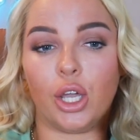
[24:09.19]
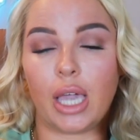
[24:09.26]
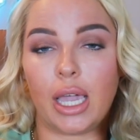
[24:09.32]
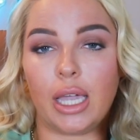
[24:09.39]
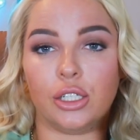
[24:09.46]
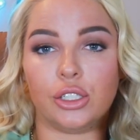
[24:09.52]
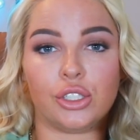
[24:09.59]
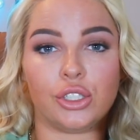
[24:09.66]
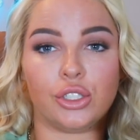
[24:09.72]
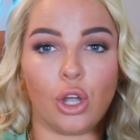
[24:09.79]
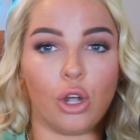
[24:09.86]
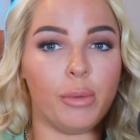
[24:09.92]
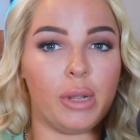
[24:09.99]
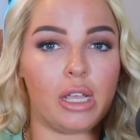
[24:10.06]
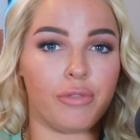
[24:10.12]
gained
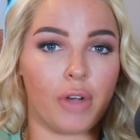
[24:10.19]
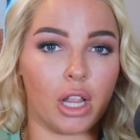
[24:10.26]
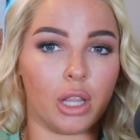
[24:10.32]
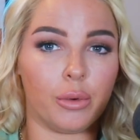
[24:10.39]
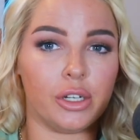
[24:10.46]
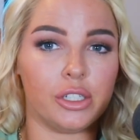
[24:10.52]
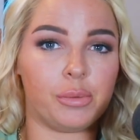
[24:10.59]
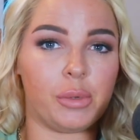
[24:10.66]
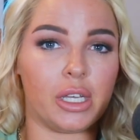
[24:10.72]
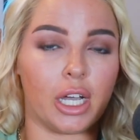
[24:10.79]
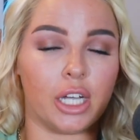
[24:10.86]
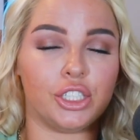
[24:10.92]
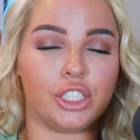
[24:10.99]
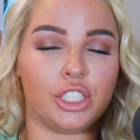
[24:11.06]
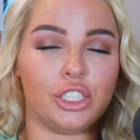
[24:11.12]
so many followers
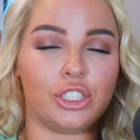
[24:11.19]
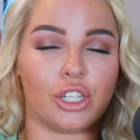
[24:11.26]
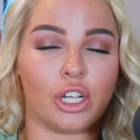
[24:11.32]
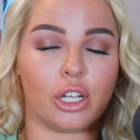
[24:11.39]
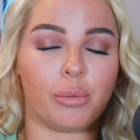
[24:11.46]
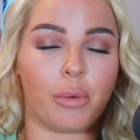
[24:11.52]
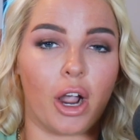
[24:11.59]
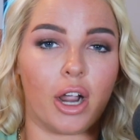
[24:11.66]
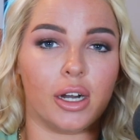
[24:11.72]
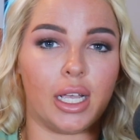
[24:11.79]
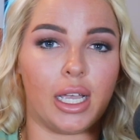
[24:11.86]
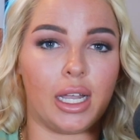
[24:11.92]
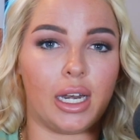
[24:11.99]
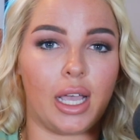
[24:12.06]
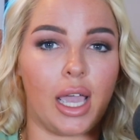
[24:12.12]
because she took part
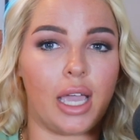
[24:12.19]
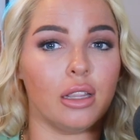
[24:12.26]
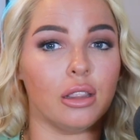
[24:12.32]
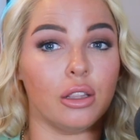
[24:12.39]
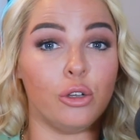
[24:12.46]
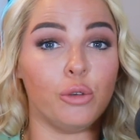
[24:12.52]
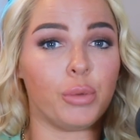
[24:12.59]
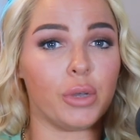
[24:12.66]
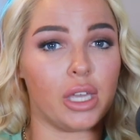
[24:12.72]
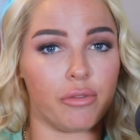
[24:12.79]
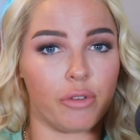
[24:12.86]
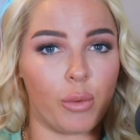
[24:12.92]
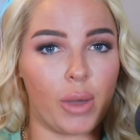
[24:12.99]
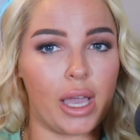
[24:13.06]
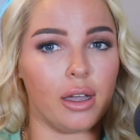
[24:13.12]
in a loop
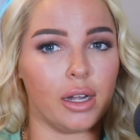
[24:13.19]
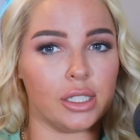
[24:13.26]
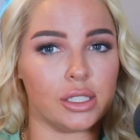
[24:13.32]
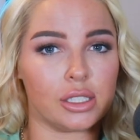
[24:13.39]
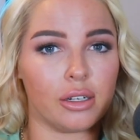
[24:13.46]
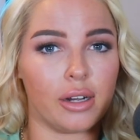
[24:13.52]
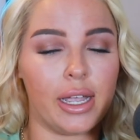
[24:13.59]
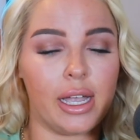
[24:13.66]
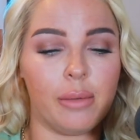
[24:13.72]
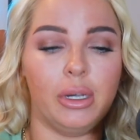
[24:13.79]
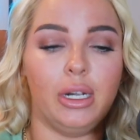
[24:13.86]
giveaway on Instagram.